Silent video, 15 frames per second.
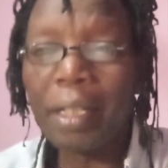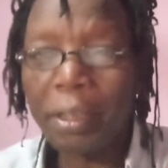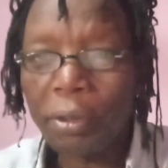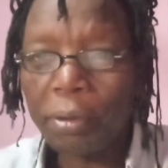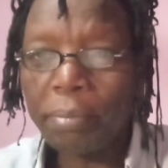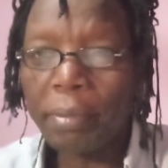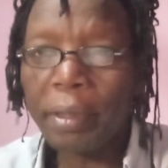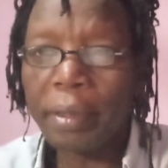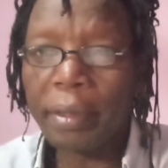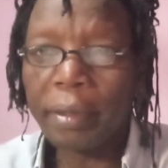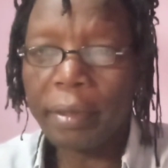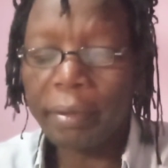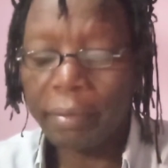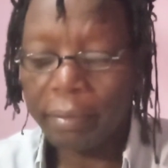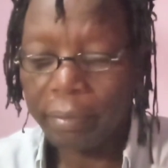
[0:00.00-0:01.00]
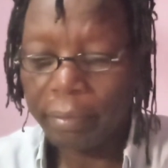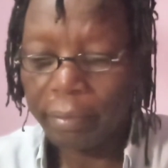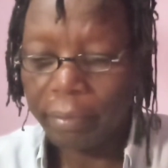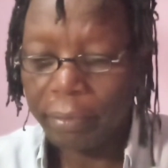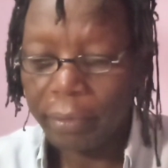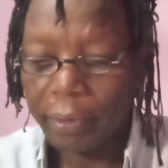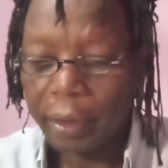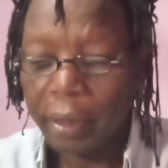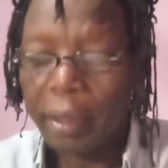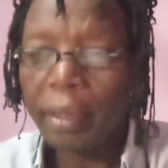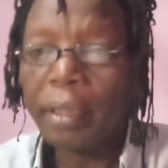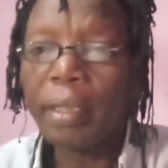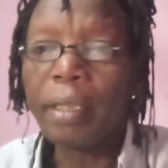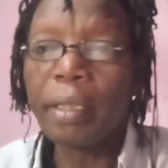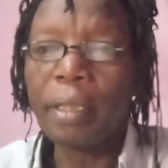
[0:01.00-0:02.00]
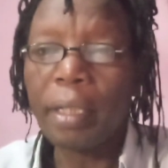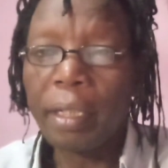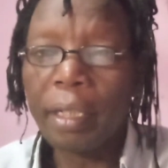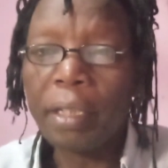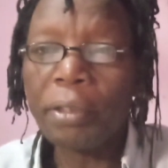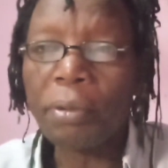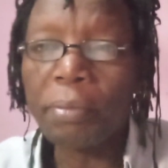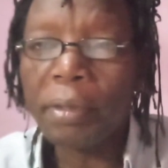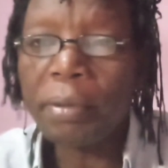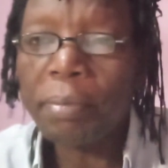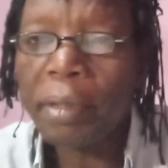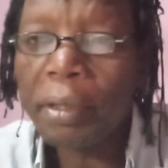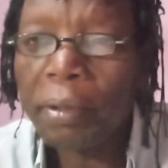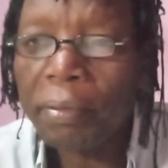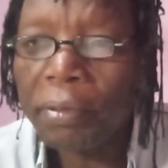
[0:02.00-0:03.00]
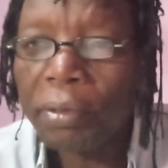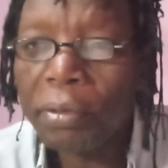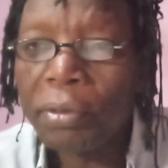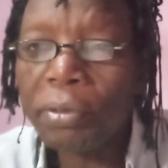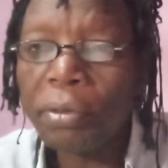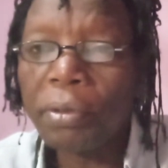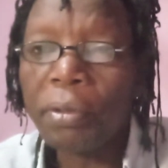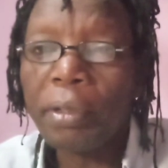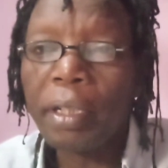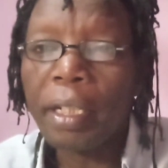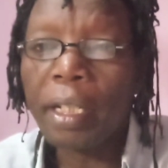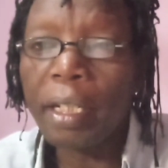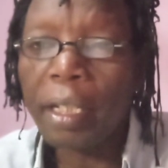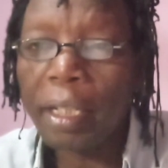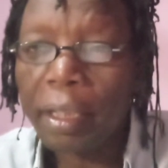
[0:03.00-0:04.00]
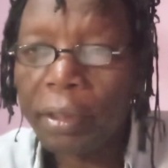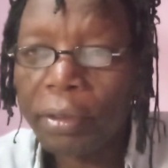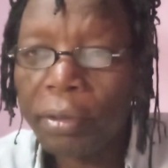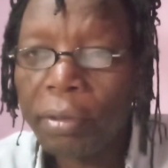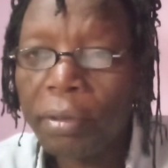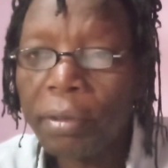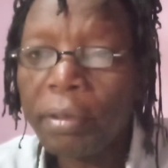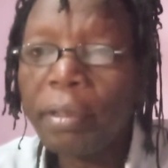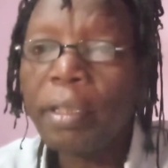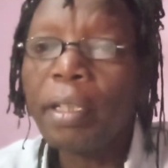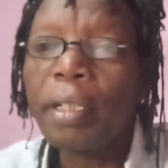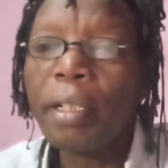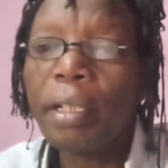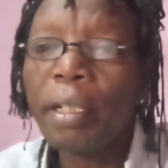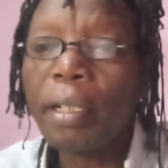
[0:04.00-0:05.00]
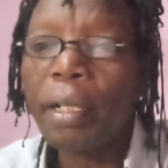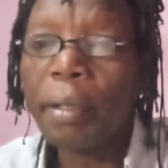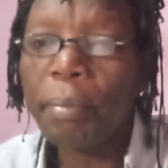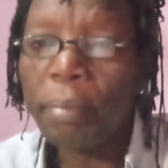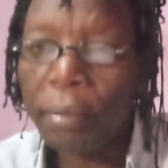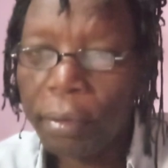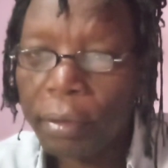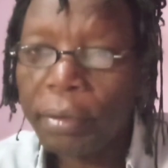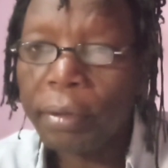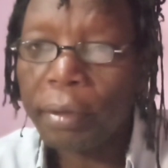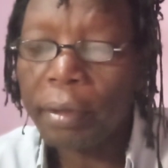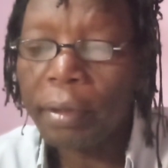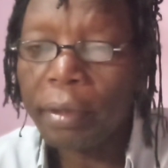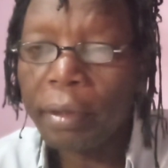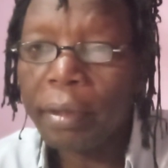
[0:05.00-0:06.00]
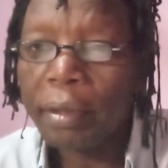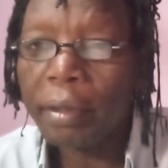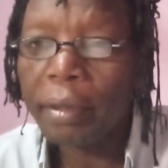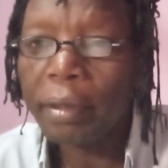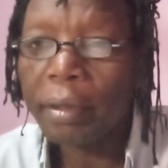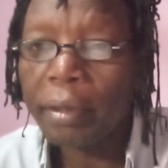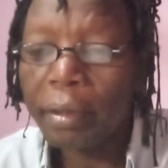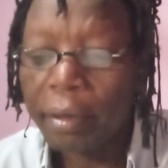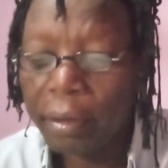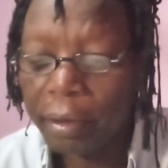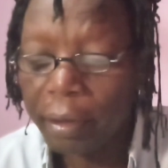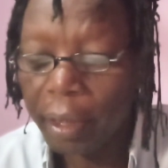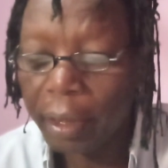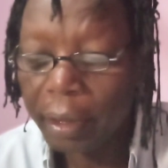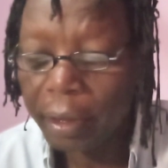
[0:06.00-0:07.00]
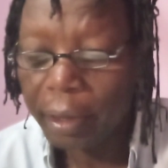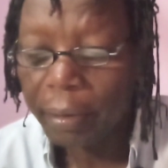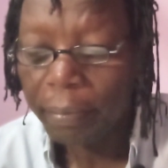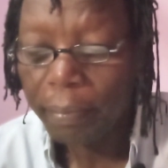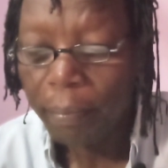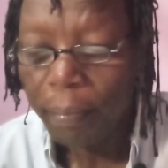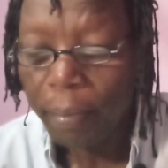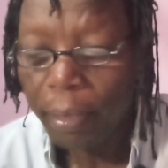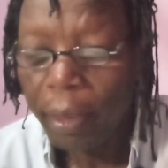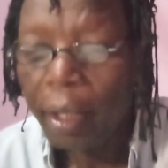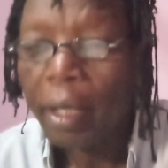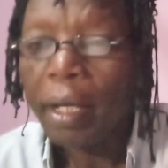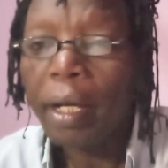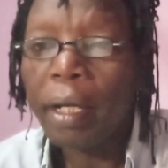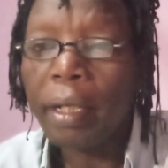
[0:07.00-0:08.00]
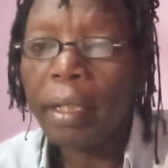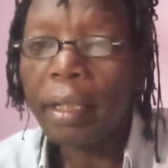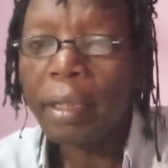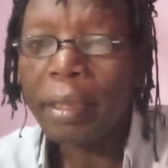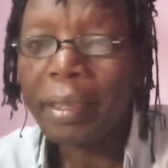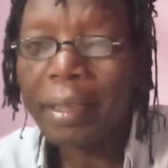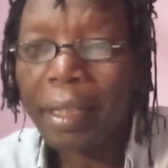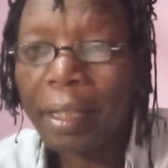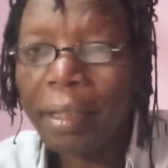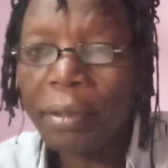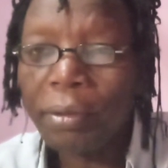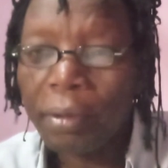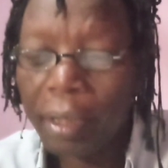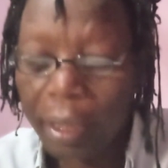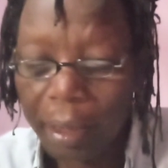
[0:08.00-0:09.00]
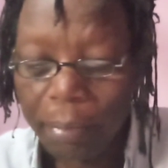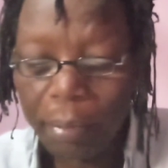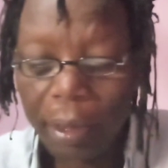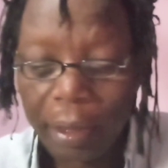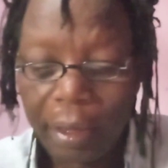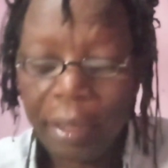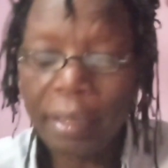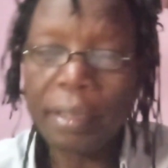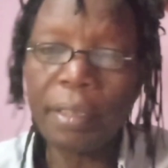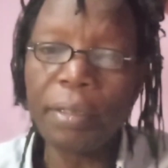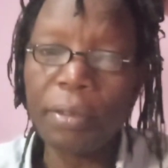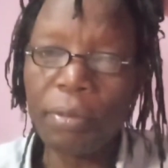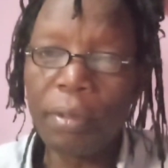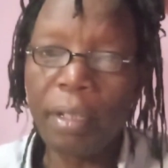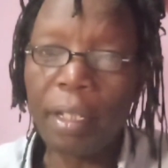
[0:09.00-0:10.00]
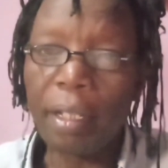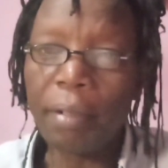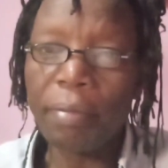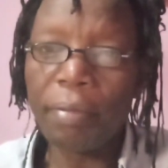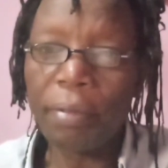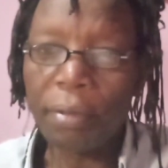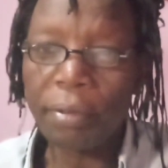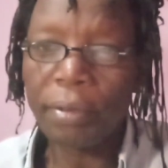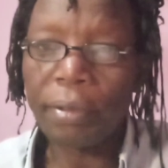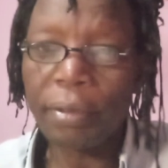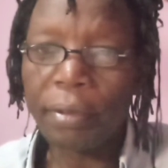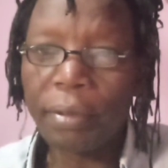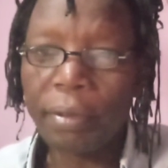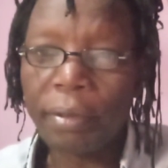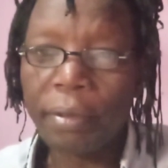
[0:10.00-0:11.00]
atom is. An atom is made of neutron, electron and proton, right? And it's held together by this nuclear force,